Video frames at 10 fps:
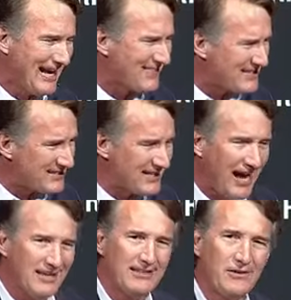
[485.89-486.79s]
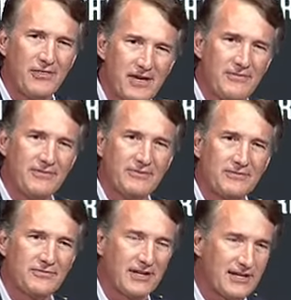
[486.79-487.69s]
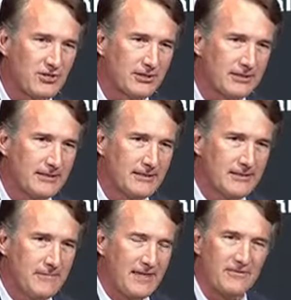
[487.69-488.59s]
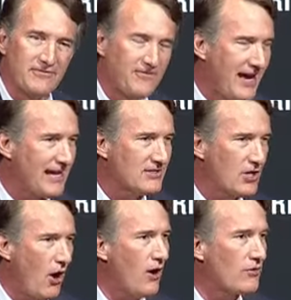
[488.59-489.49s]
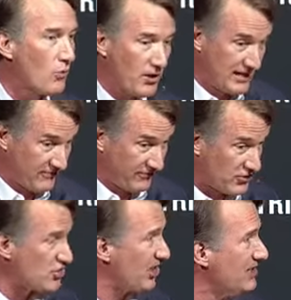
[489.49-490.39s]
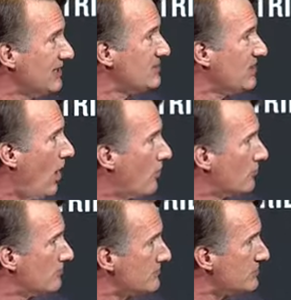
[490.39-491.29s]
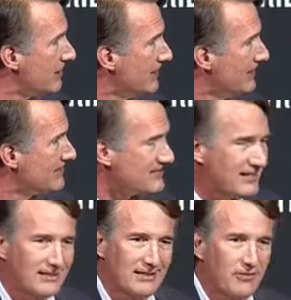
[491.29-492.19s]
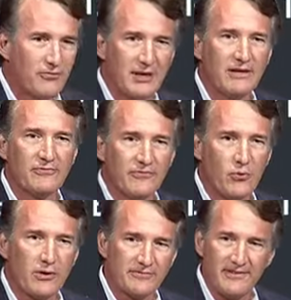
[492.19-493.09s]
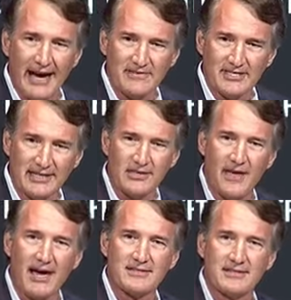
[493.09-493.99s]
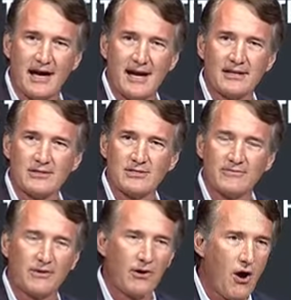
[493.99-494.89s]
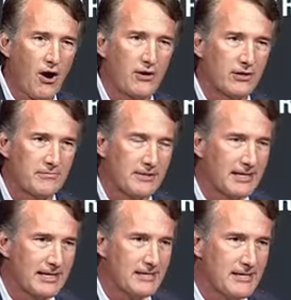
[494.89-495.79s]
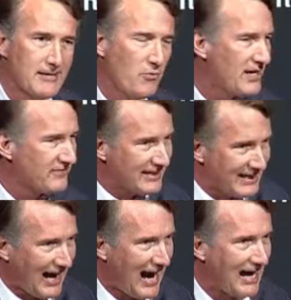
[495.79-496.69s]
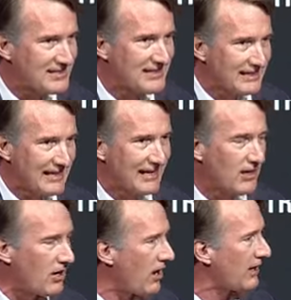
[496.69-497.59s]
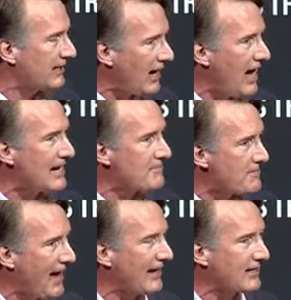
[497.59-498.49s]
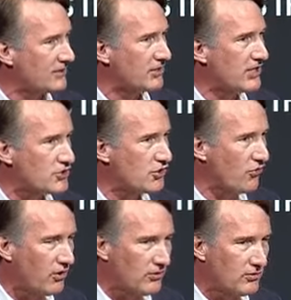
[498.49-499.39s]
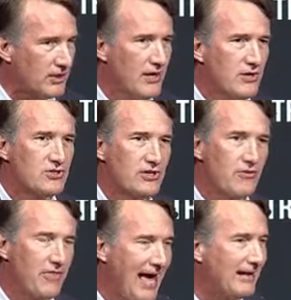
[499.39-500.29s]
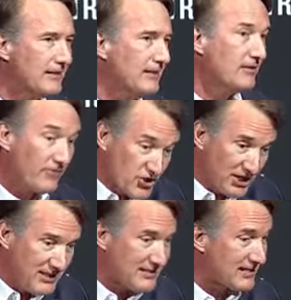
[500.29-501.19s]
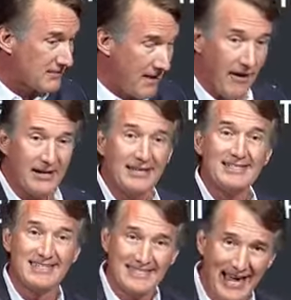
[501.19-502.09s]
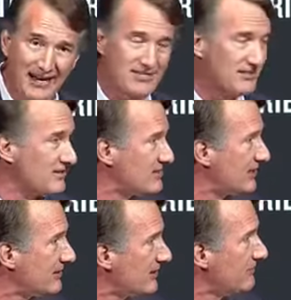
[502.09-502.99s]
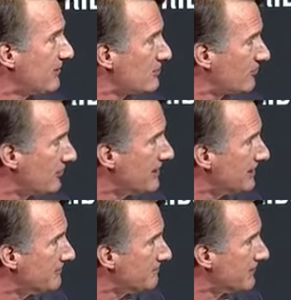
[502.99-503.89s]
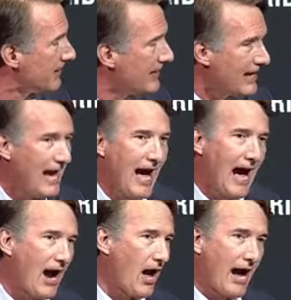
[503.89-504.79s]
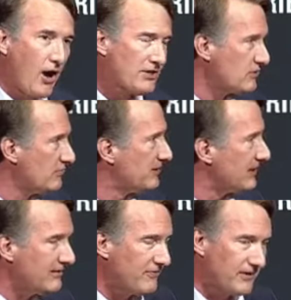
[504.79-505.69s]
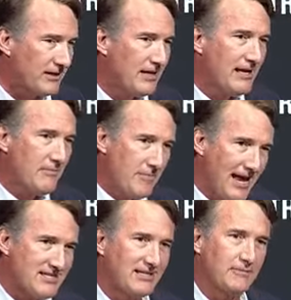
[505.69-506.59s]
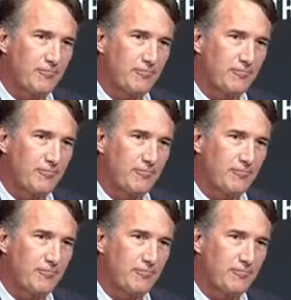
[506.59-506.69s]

and the silent thief of inflation invades hardworking Virginians' homes, stealing $3,000, $4,000, $5,000, $6,000 of their hard-earned money, we have got to get our economy back under control so that Virginians and Americans and Texans can live their dream. I also believe that basic